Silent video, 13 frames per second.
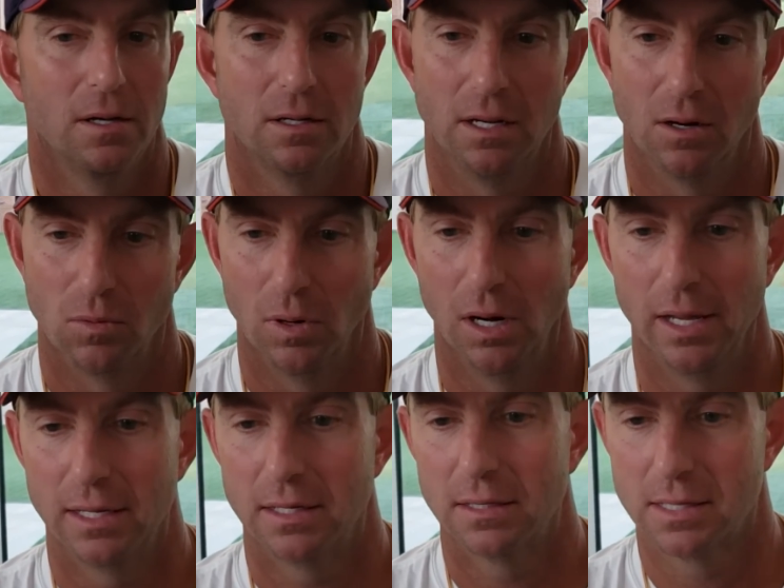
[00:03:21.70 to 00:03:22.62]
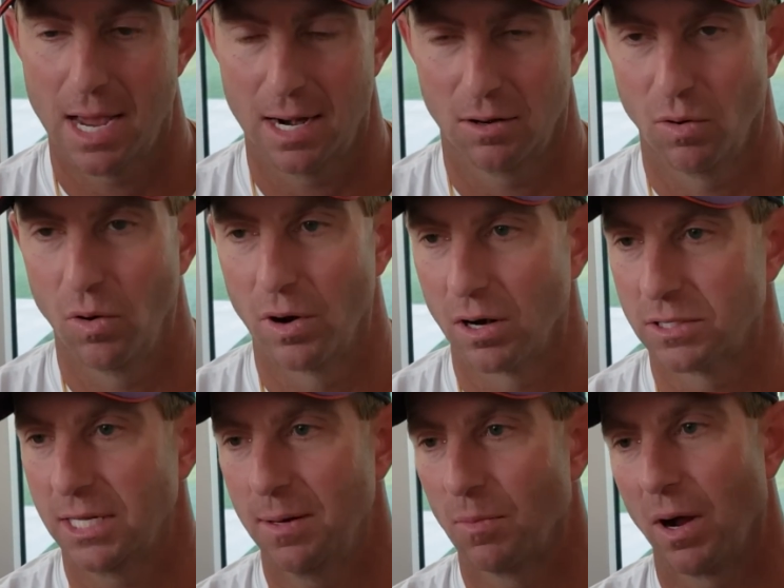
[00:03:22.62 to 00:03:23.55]
you know, really kind of growing our
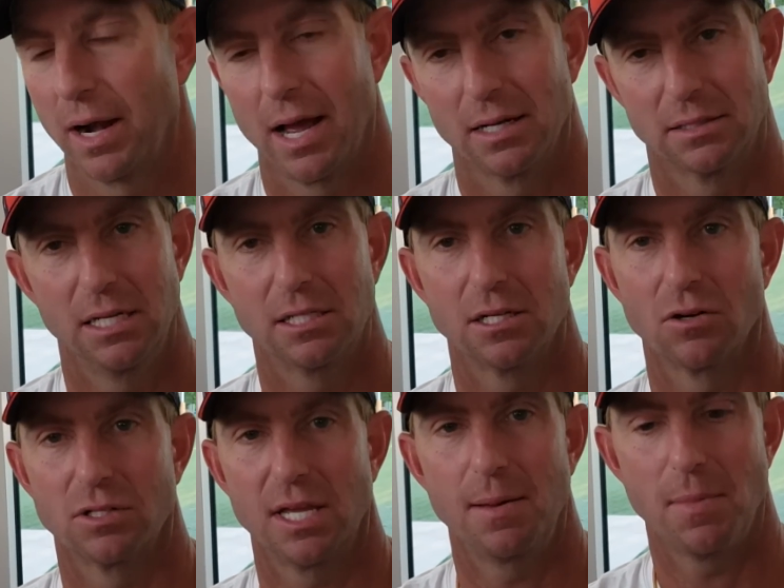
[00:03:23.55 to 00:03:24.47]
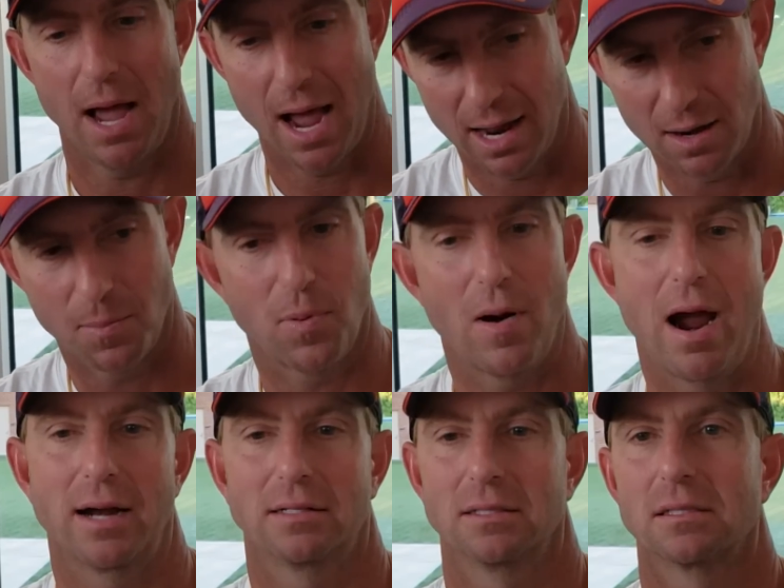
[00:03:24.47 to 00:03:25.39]
team right now and teaching our team how to
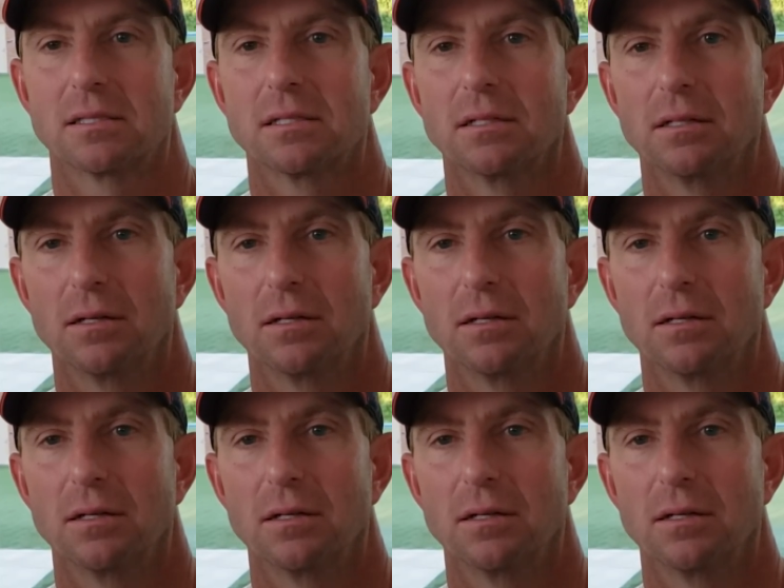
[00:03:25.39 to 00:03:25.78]
practice